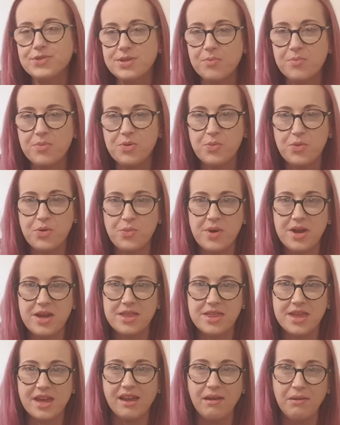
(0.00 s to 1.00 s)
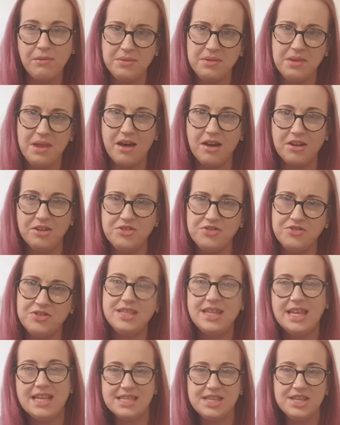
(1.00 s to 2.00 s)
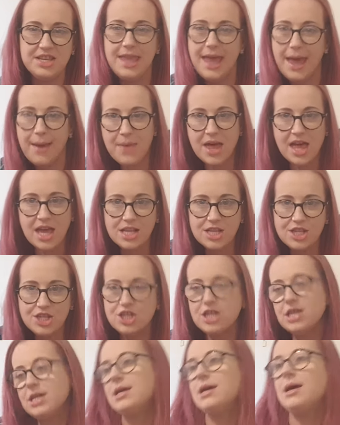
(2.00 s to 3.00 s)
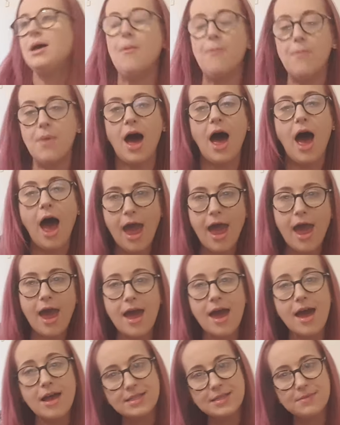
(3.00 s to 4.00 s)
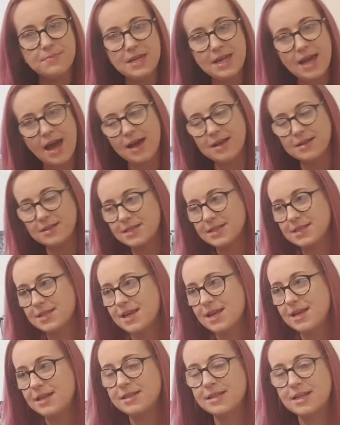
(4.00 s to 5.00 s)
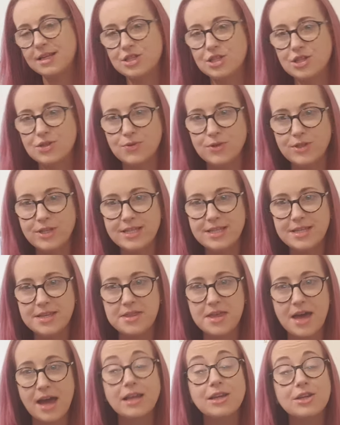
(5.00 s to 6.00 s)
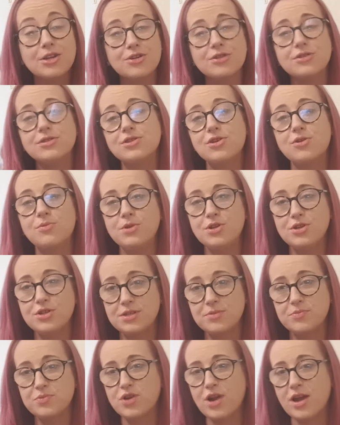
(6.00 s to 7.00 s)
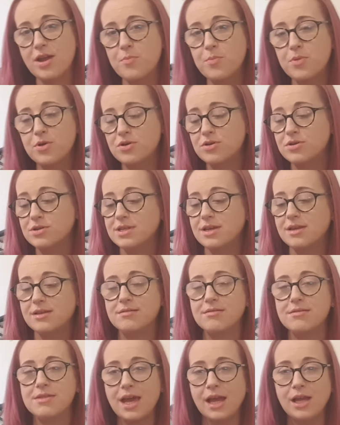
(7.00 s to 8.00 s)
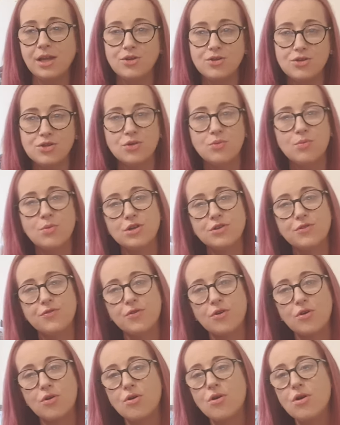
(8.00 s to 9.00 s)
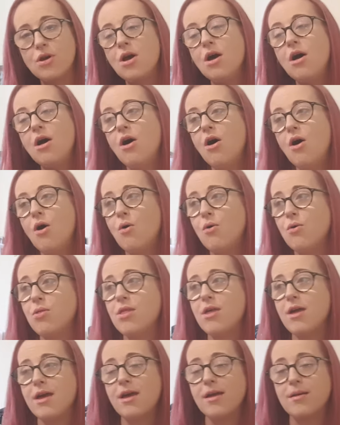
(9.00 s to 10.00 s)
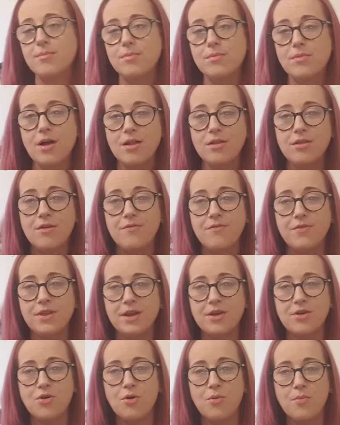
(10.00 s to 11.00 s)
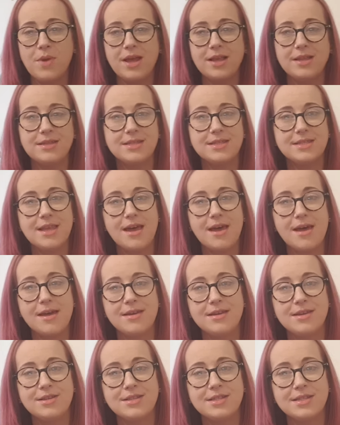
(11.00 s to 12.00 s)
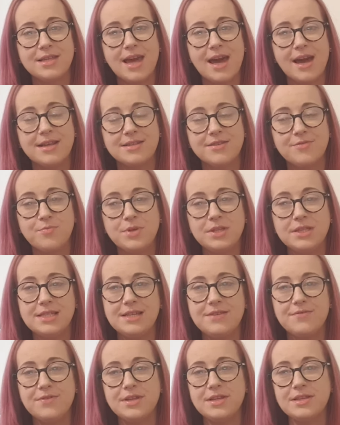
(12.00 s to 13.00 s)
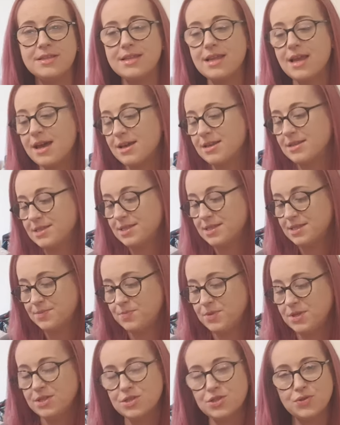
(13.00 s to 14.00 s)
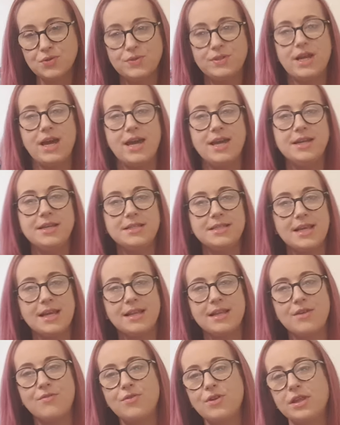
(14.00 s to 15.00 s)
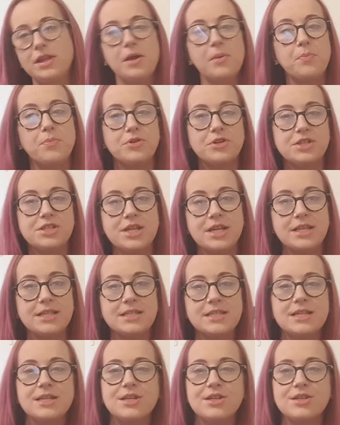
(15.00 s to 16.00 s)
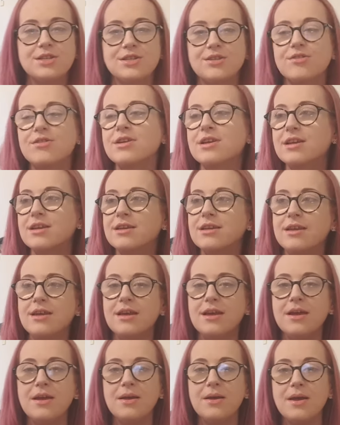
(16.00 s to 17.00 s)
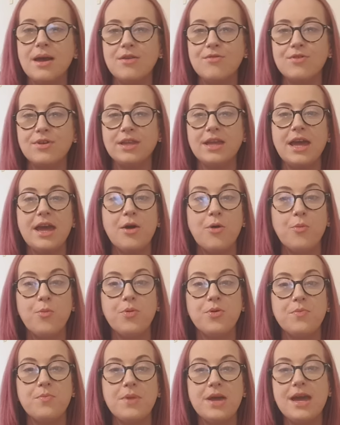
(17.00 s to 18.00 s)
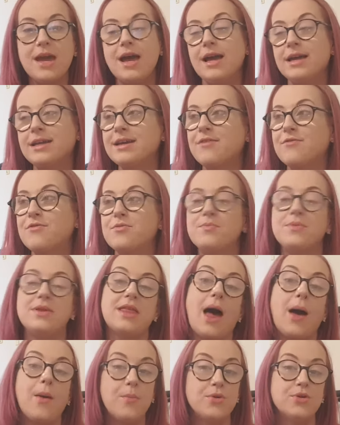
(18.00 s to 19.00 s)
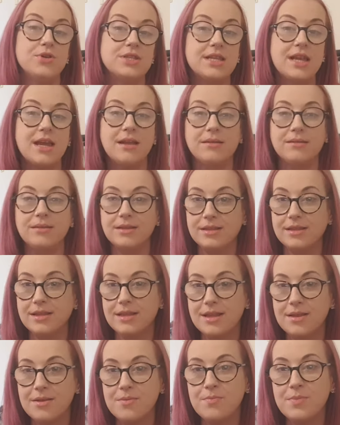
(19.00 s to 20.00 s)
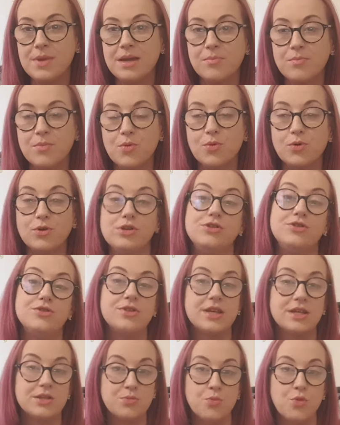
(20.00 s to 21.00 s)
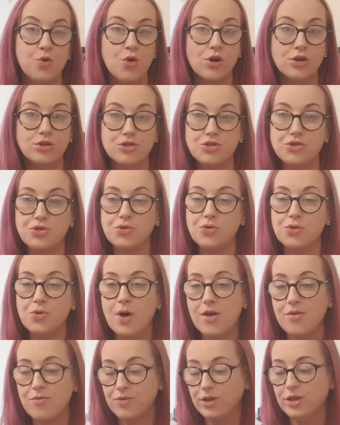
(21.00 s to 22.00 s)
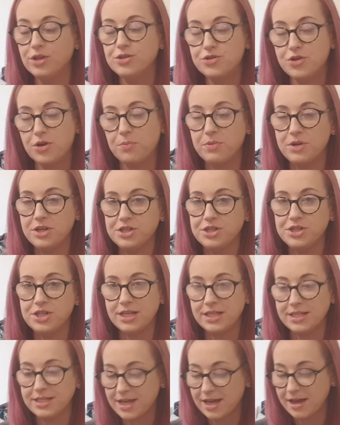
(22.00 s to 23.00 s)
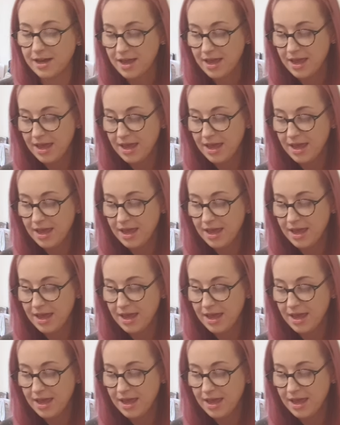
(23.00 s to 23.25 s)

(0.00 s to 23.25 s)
Some people might think 100 isn't that much. But to me it is. And I just want to say thank you to all my new subscribers. And thank you so much for all the lovely comments that you guys have been leaving. It's been so nice and I really appreciate it. You are really helping me and giving me that boost and making me want to do this more, so I really do appreciate it.